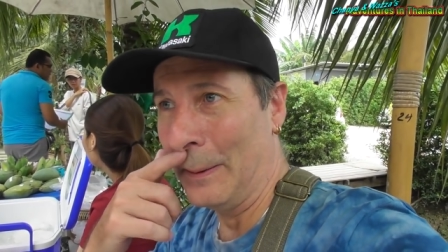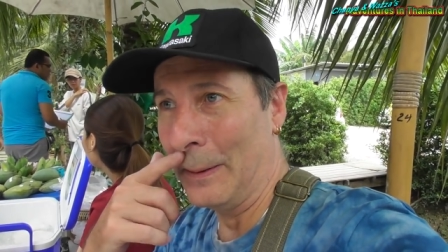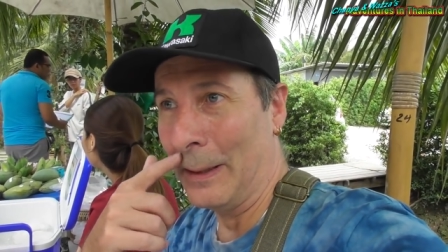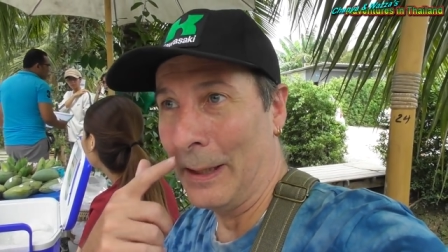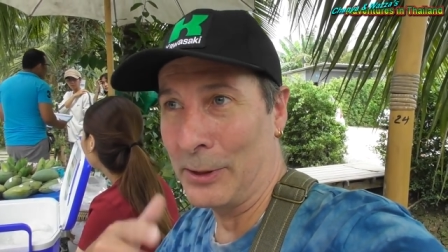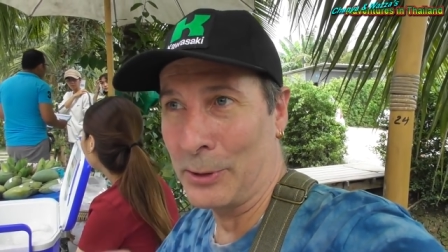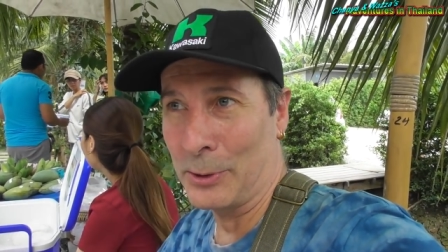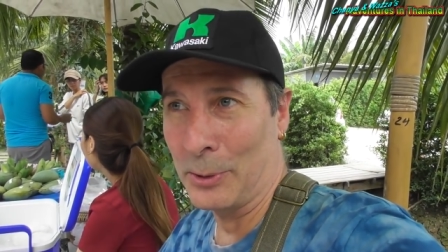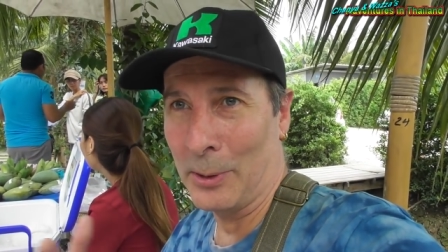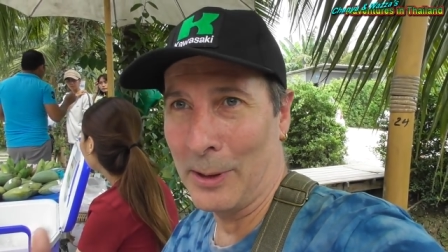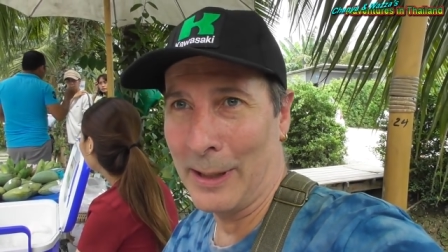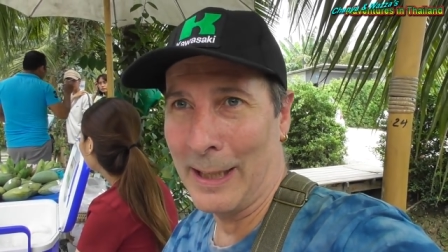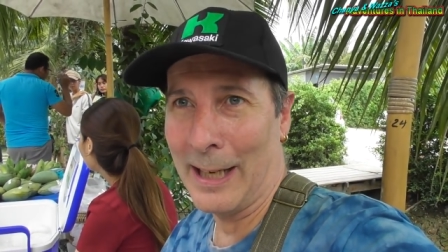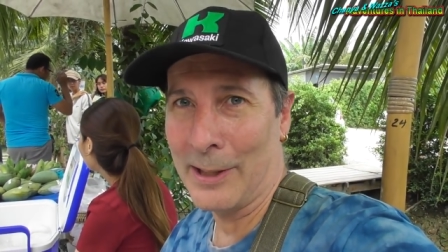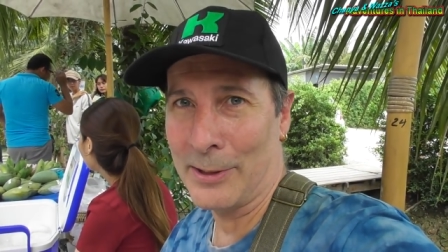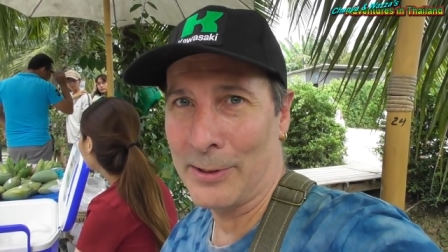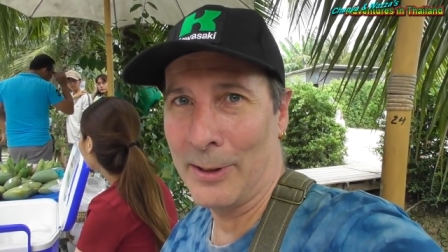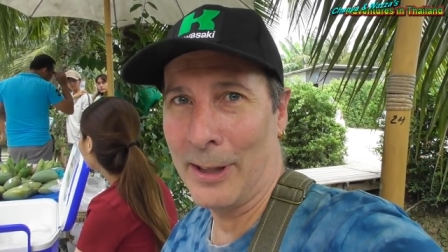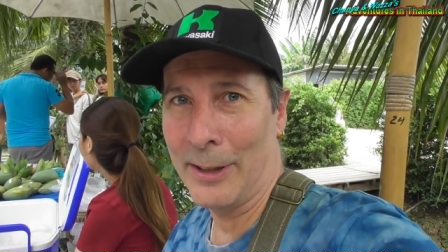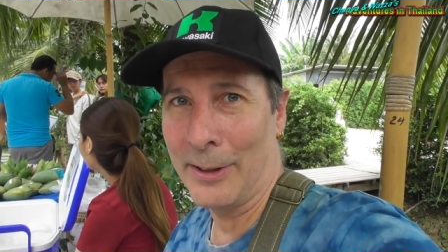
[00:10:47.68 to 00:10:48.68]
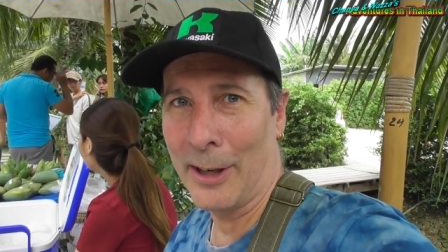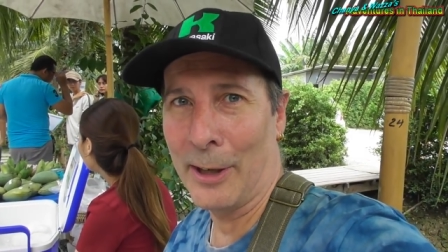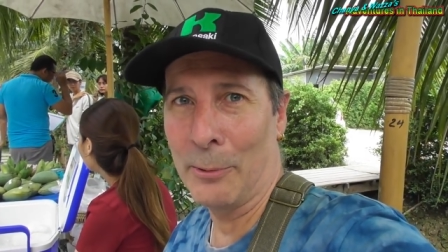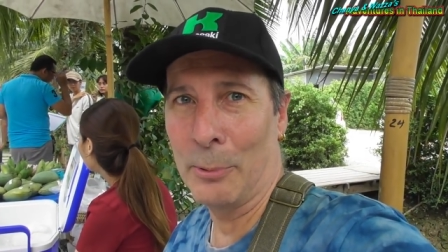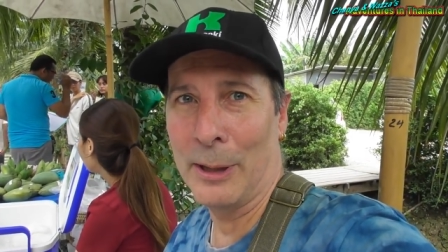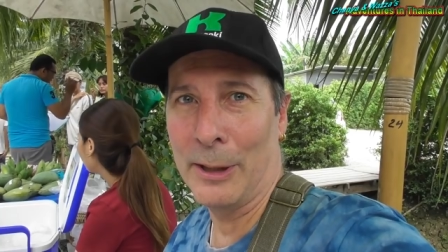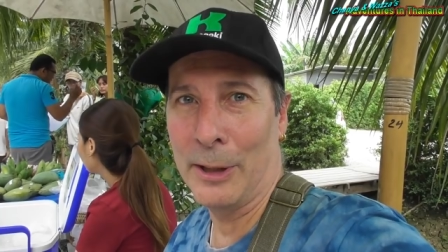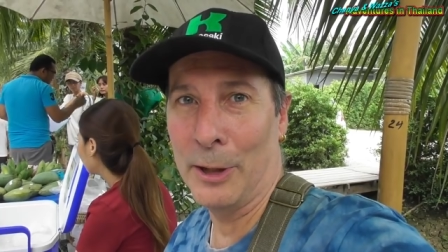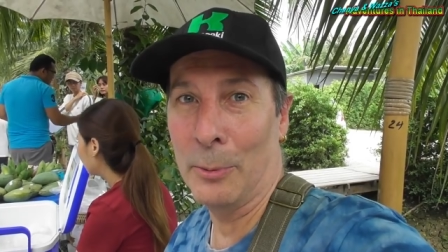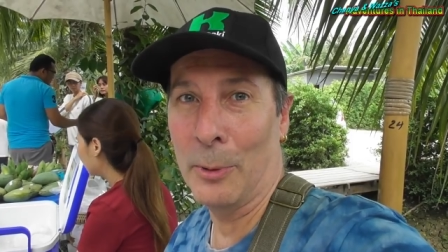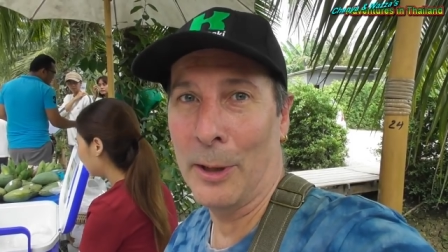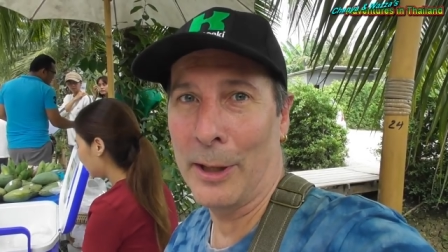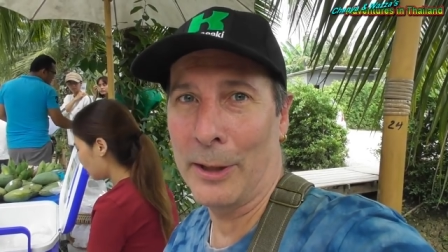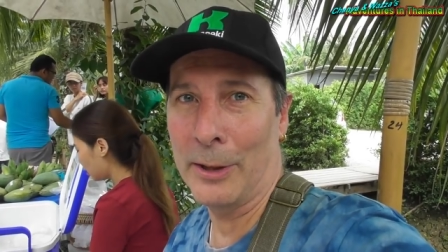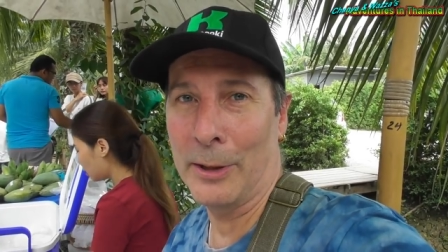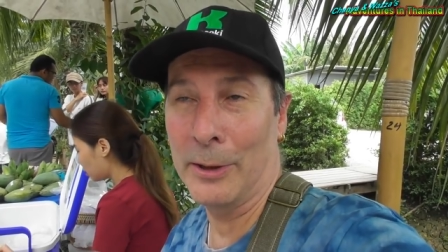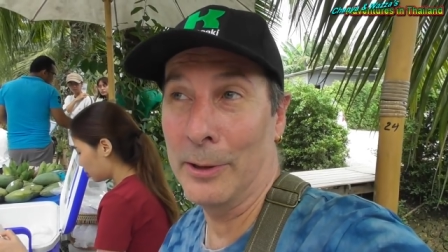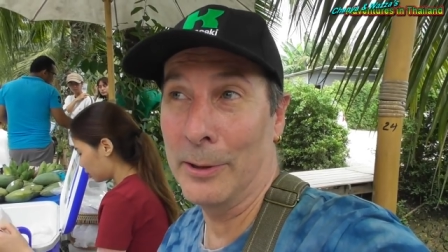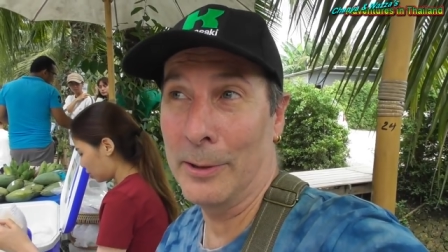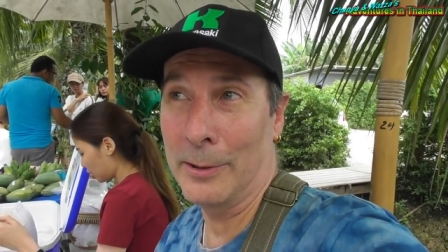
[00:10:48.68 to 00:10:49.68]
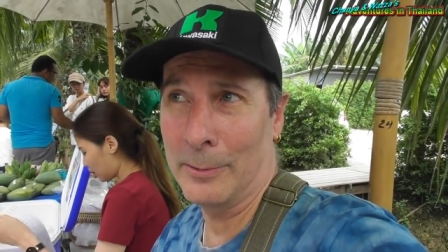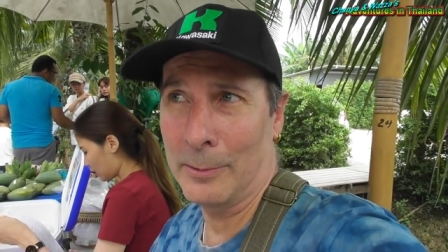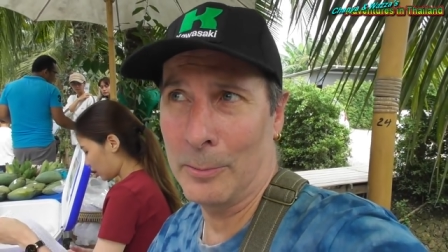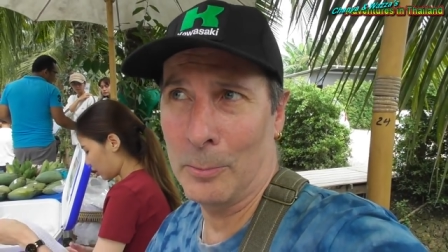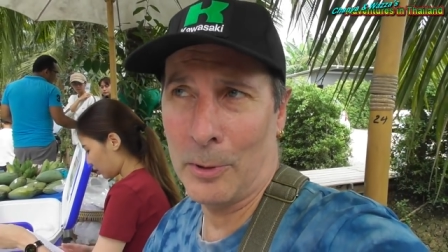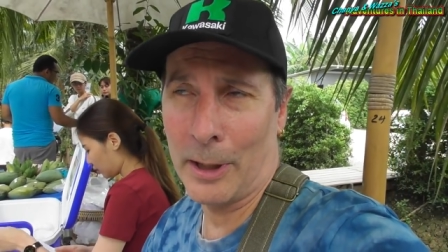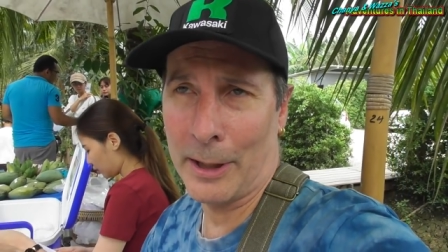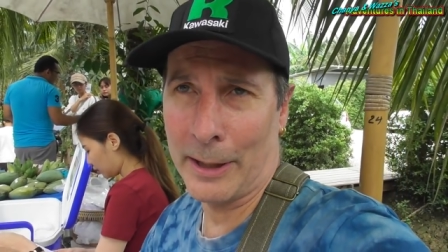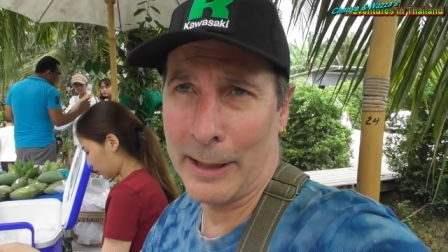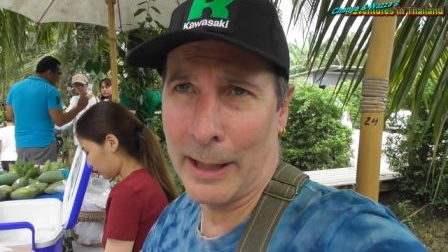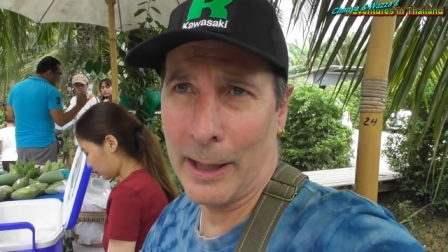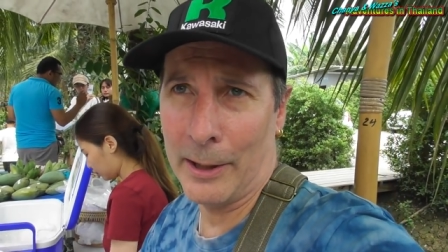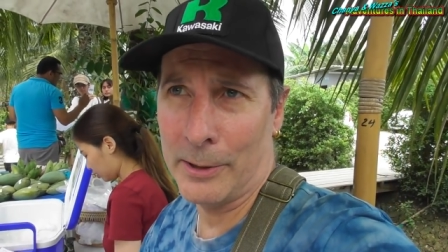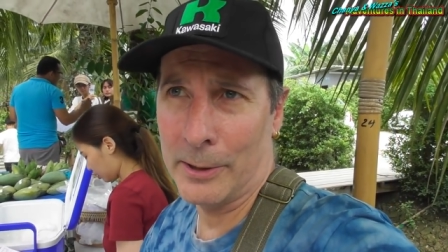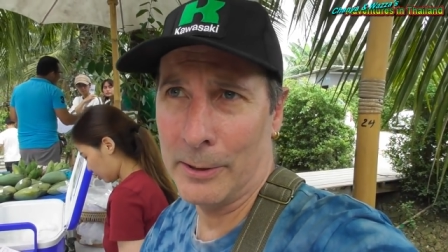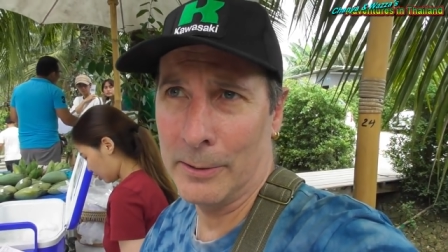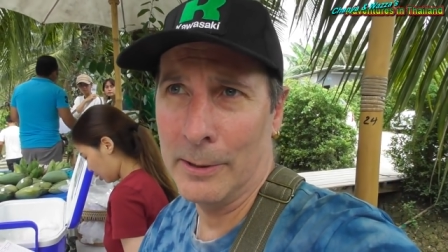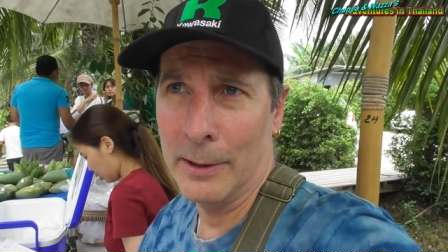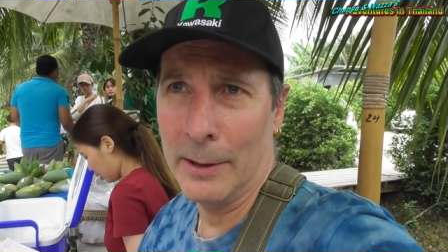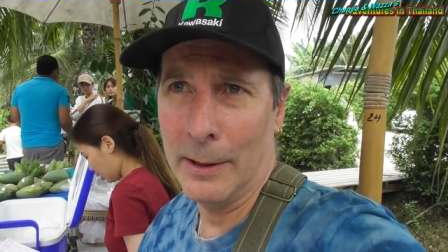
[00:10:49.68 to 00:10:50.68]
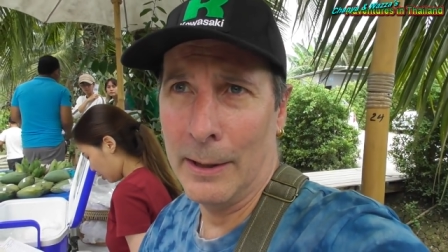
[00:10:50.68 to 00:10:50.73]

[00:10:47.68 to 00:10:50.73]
I saw last night that I really do want to do, want to go to.